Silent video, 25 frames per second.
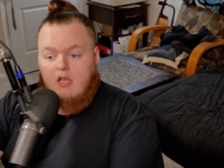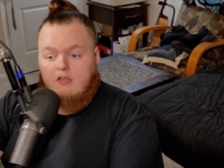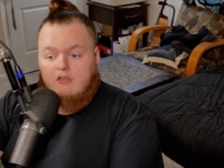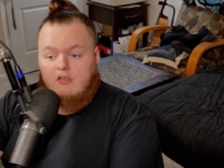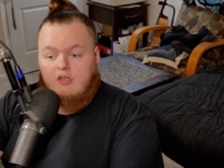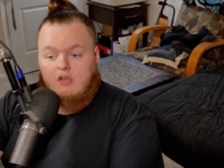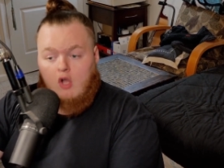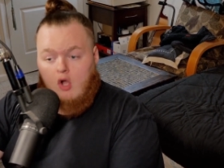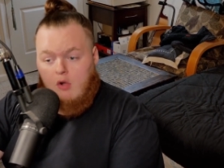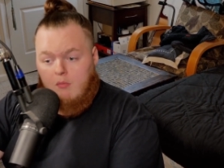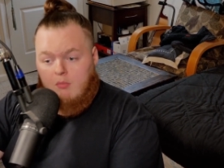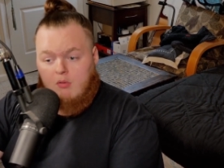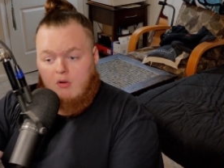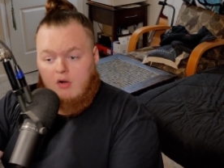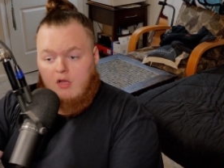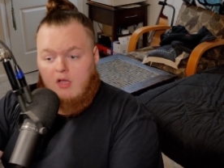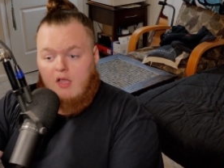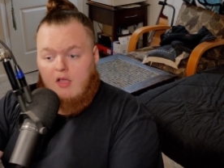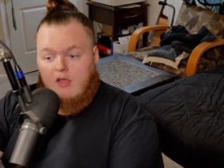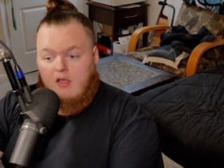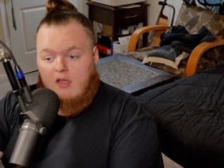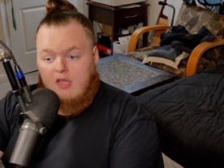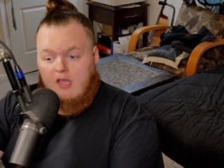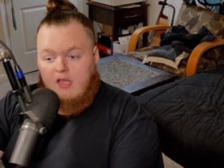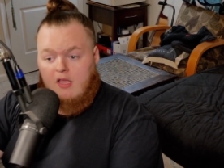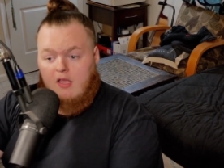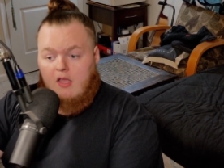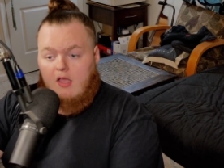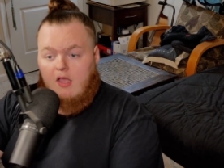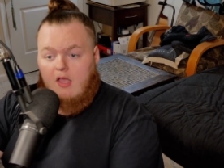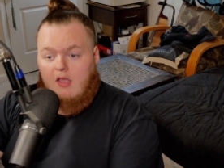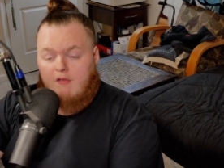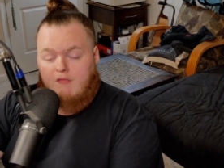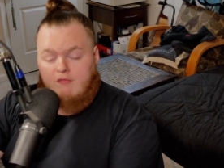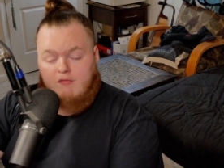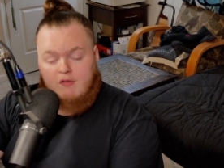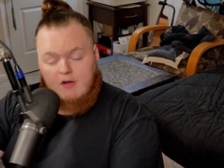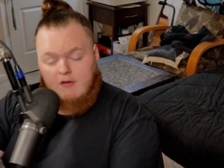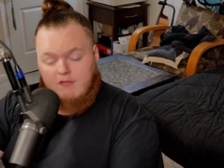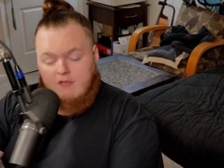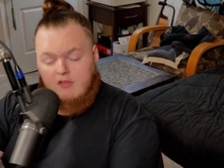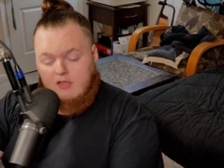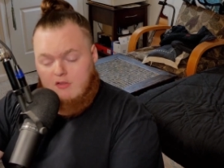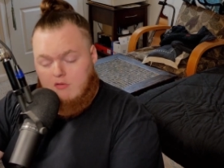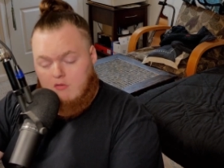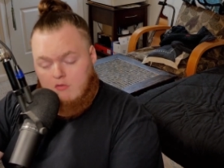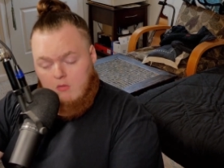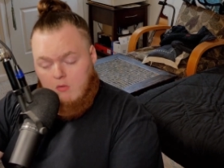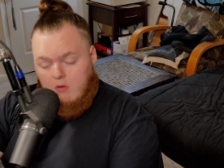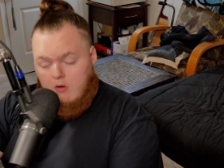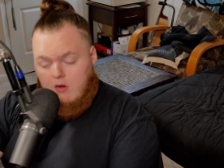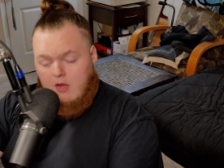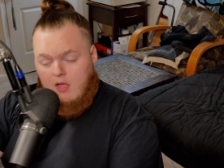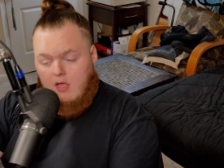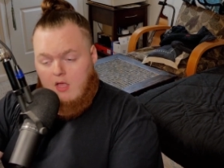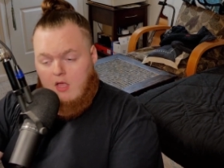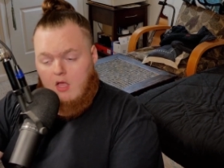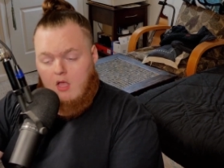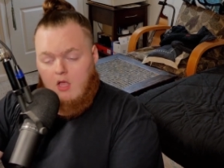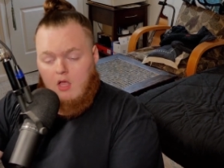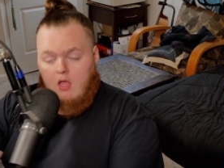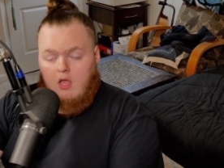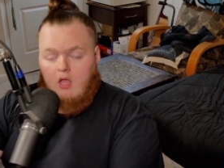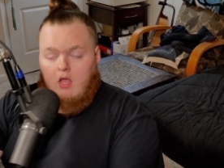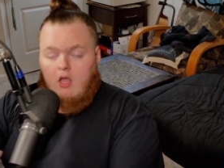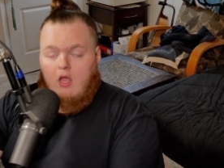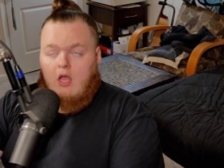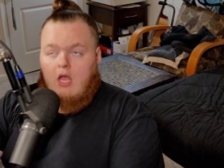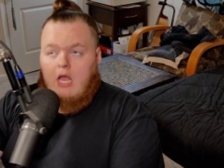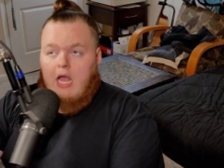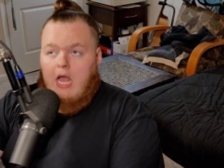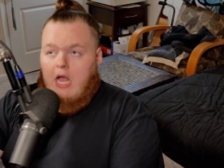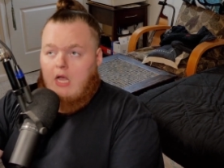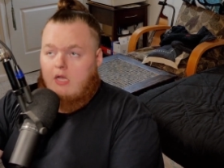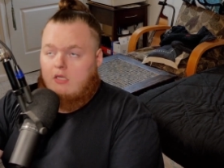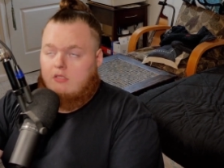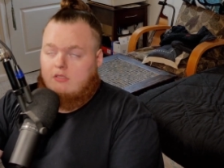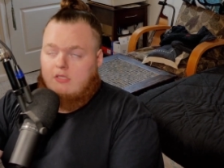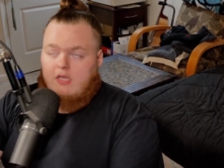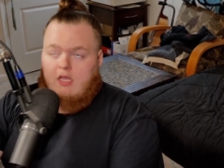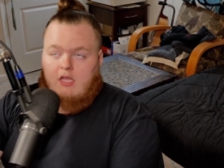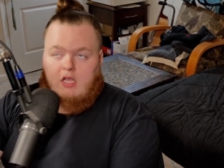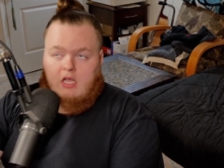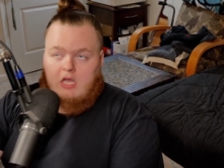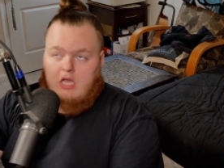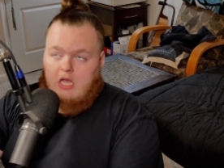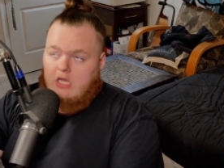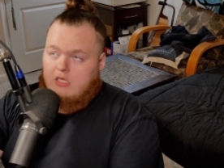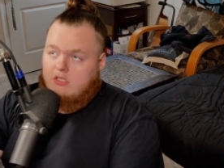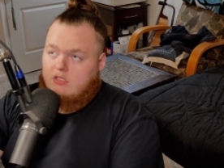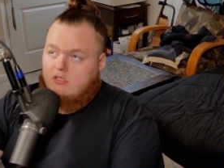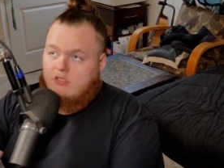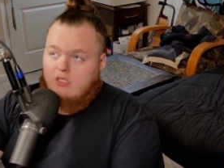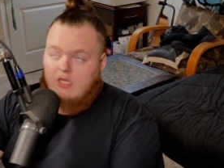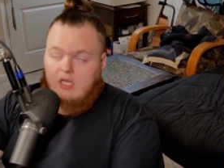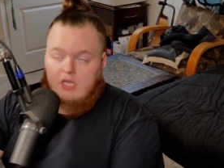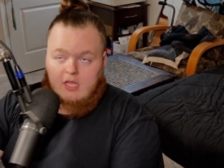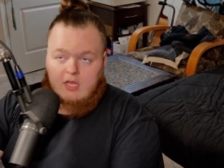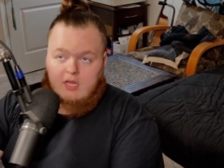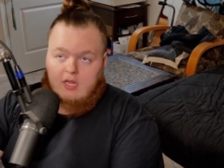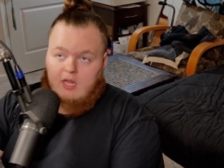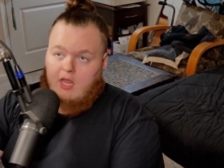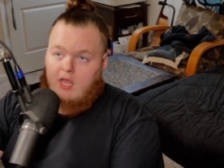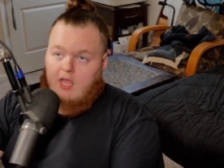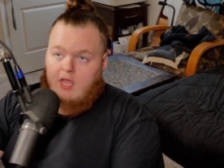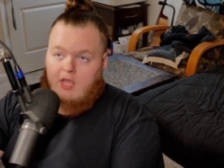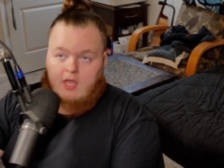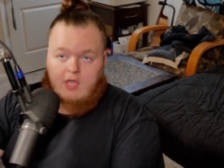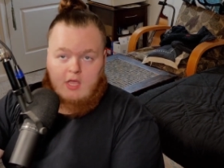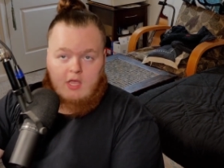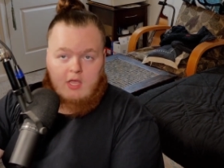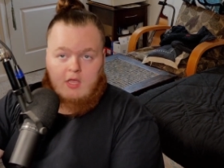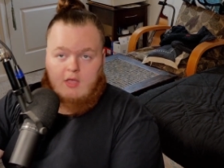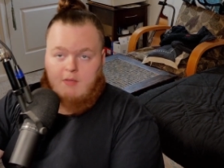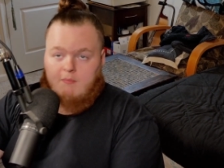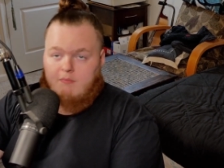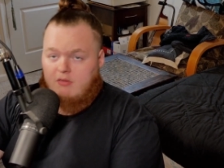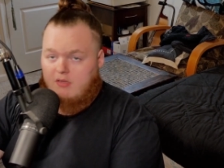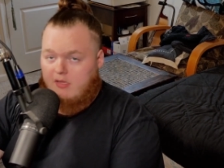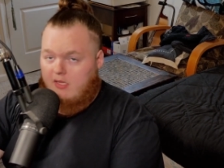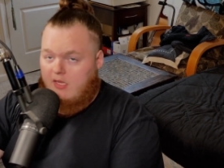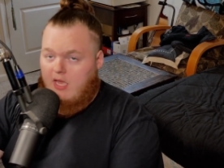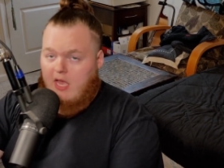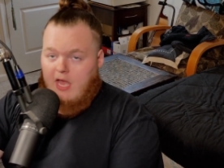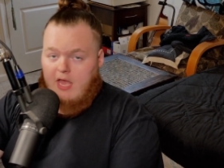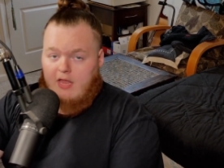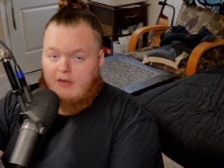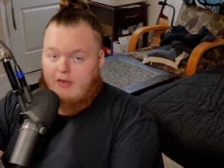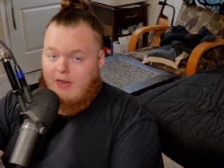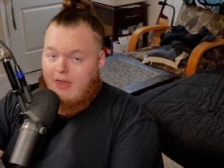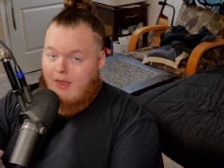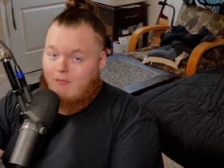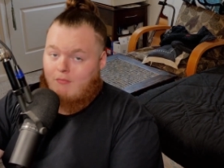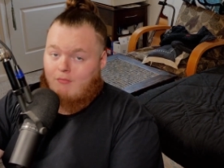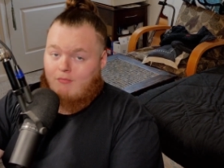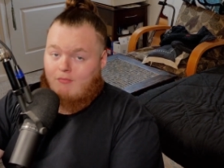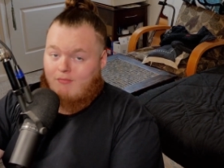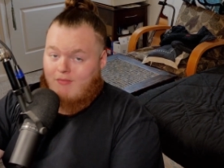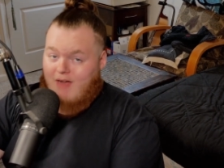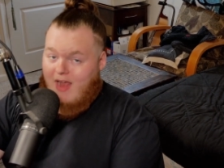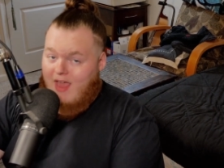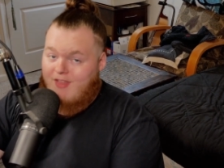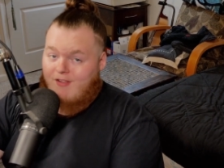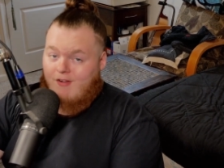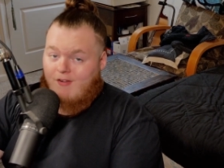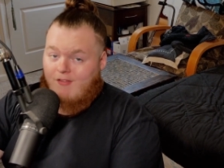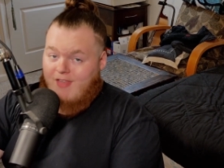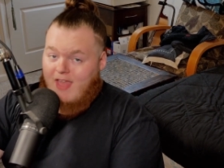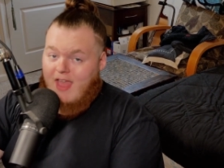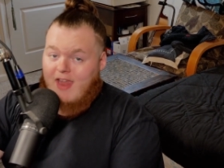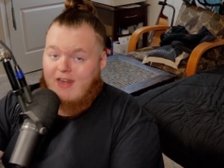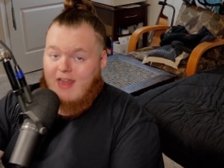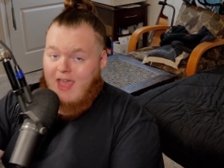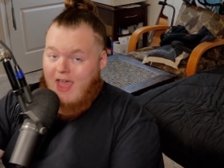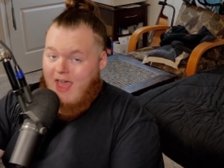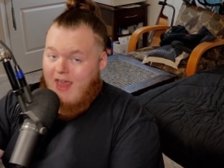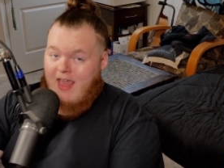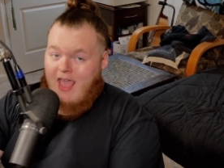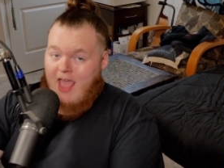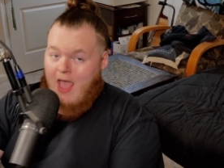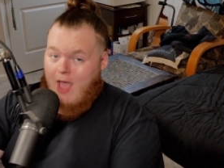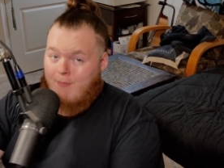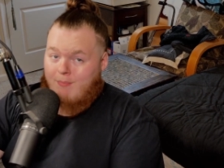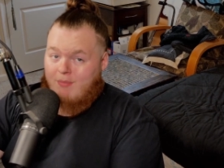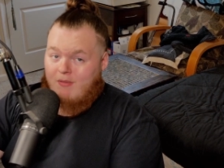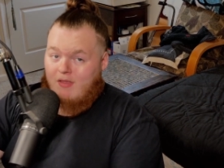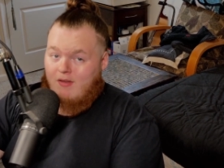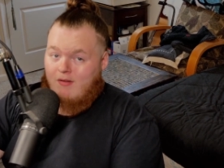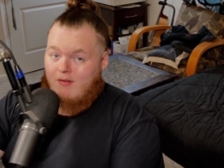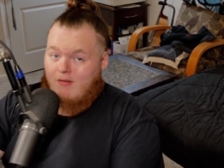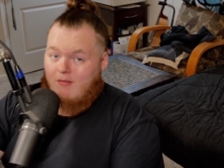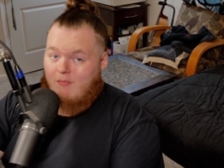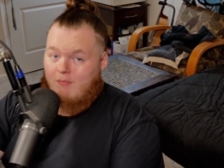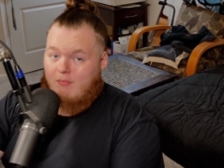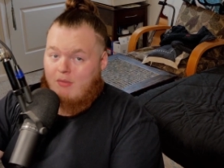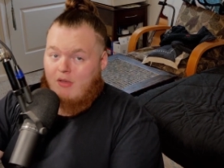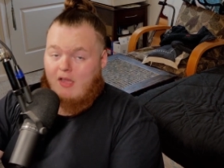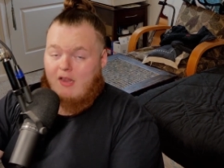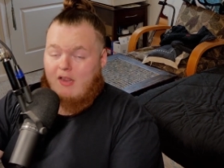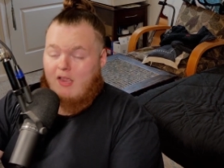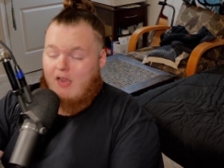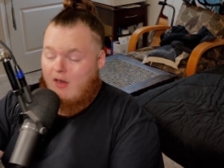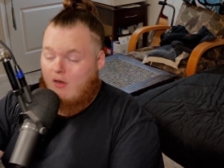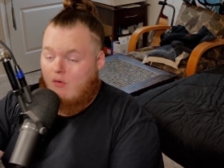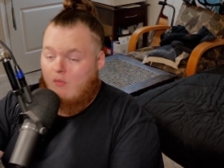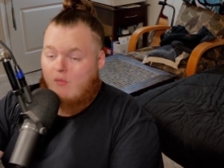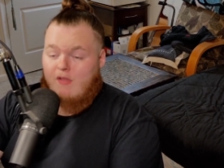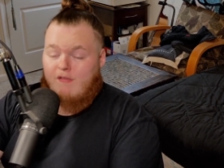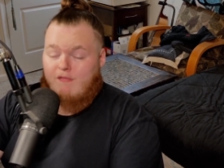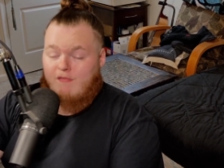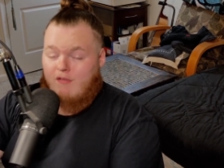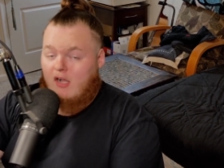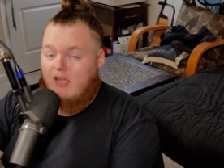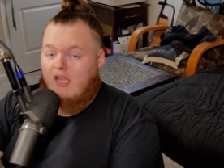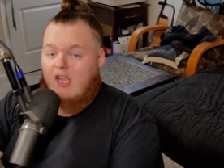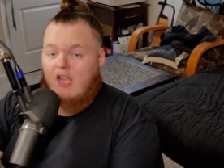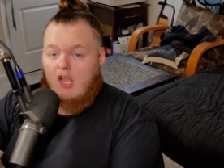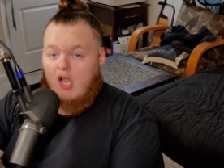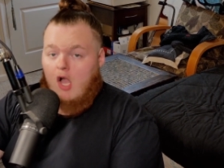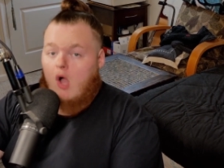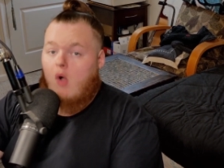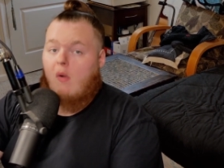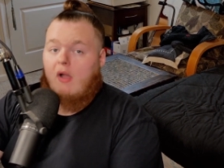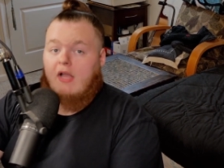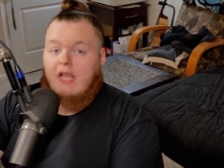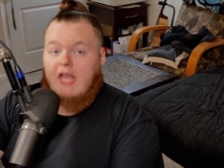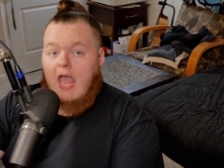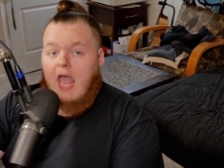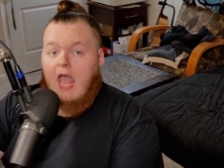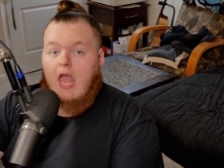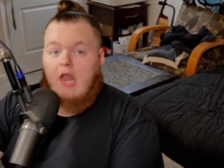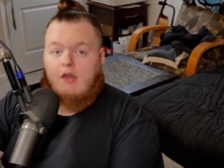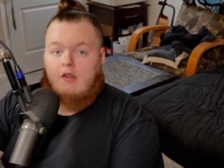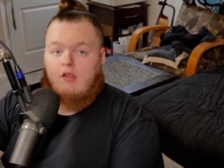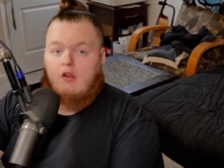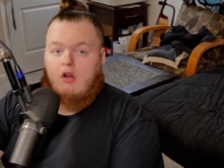to nobara in front of Itadori, I was like, oh shit, like, please, I'd, I'd, rather that not happen, but here we fucking go again.